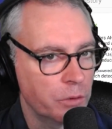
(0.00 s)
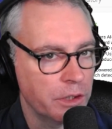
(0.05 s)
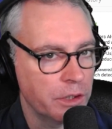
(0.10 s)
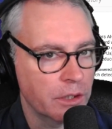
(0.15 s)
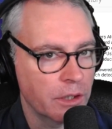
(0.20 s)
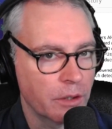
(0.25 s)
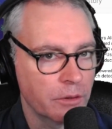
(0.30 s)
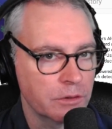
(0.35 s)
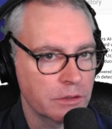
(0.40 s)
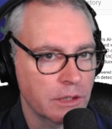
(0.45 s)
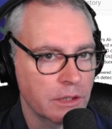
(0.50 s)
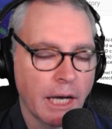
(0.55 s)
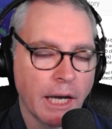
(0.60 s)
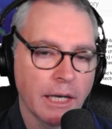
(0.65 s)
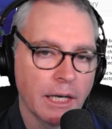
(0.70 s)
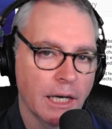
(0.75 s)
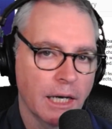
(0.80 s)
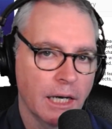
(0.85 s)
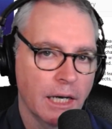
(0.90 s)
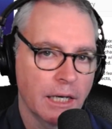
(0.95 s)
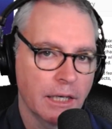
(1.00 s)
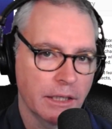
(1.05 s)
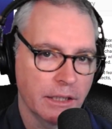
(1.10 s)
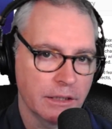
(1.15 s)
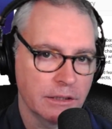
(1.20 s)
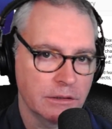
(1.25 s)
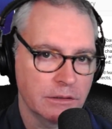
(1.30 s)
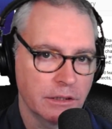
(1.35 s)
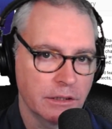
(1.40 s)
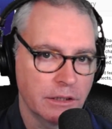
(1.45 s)
Windows A R
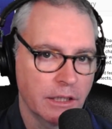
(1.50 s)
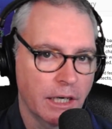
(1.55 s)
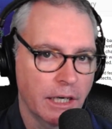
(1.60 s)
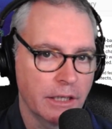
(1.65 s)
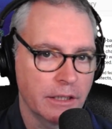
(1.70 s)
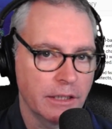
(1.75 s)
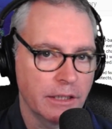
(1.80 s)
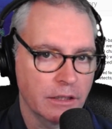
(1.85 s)
S D K.